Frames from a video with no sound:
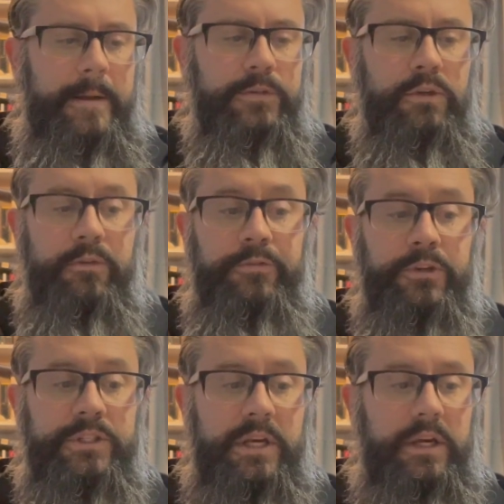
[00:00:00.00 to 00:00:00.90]
So the
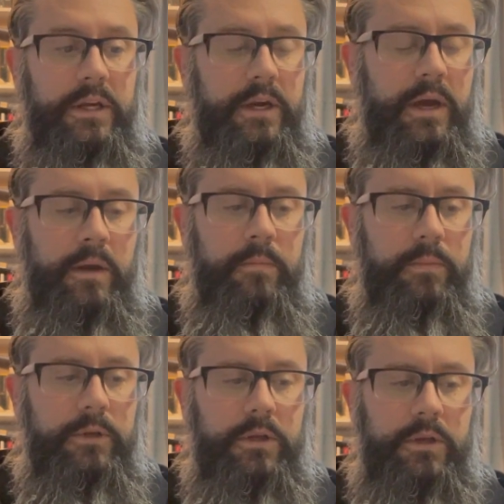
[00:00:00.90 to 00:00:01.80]
first day,
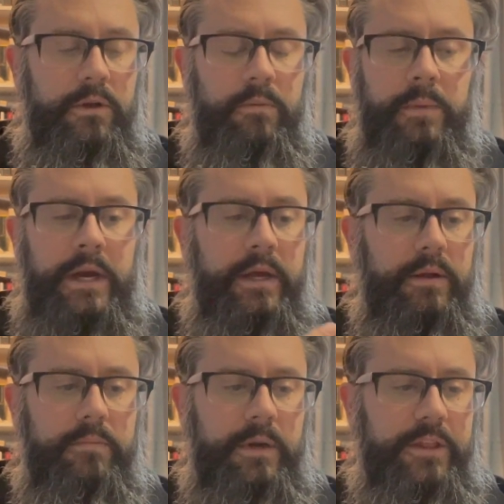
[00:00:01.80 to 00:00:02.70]
my
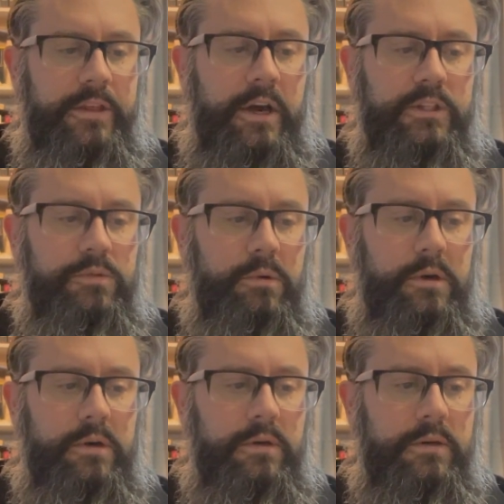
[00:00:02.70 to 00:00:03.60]
thoughts were